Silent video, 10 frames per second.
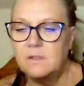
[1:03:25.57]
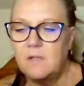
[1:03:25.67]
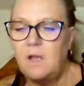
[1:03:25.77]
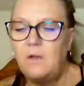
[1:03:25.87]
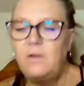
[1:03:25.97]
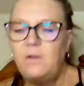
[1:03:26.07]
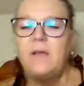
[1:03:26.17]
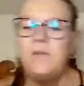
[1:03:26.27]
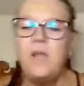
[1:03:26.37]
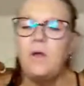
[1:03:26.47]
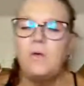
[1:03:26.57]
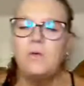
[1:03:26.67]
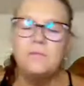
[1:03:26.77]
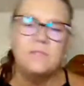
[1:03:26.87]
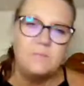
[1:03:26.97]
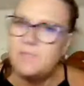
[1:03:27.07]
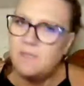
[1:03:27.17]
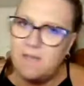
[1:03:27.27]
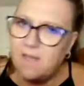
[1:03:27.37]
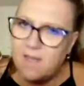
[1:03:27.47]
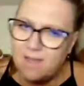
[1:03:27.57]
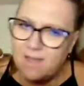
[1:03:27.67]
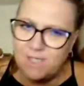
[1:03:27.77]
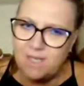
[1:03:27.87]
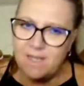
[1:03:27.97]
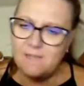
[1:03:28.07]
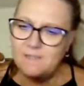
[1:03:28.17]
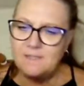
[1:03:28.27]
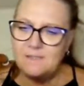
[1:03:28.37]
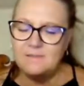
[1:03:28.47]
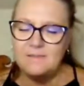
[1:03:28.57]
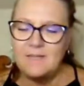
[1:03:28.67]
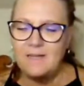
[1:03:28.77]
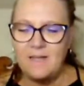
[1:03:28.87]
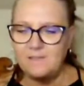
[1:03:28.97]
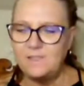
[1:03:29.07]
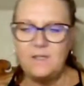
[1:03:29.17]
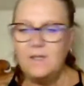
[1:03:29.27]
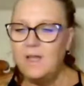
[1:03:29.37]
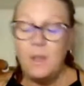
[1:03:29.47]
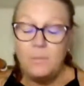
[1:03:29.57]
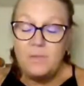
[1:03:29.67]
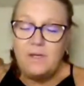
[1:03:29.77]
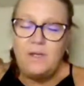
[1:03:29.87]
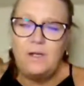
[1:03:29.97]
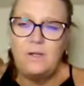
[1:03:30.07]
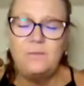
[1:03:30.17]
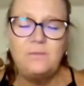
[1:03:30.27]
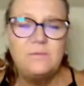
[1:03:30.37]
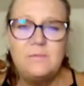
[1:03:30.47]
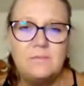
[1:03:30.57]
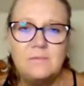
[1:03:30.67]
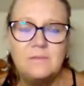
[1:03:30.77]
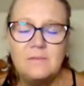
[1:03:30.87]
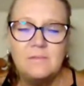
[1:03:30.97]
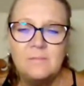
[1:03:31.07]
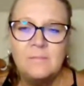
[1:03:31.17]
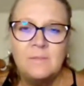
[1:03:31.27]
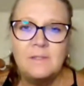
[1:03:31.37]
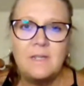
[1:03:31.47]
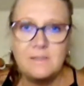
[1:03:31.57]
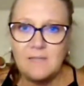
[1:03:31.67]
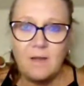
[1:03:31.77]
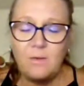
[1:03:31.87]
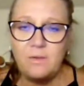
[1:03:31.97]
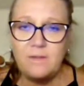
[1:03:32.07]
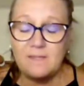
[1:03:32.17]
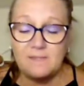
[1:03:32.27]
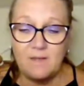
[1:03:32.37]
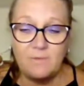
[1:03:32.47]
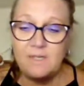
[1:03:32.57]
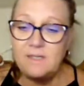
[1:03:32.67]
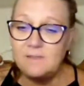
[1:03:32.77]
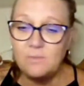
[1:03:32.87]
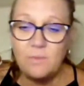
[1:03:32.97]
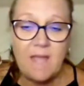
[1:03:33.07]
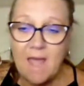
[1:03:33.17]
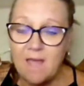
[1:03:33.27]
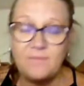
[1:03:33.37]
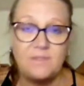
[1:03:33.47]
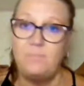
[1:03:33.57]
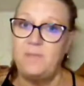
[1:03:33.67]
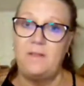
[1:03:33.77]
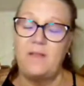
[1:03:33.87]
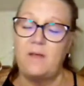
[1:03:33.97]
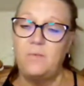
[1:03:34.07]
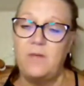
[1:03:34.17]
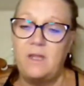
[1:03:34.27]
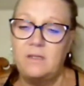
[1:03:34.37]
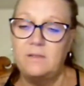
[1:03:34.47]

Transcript: Oh yeah, no, Slim Shady, I gotcha. But you know, that's how it is. We have to be that way.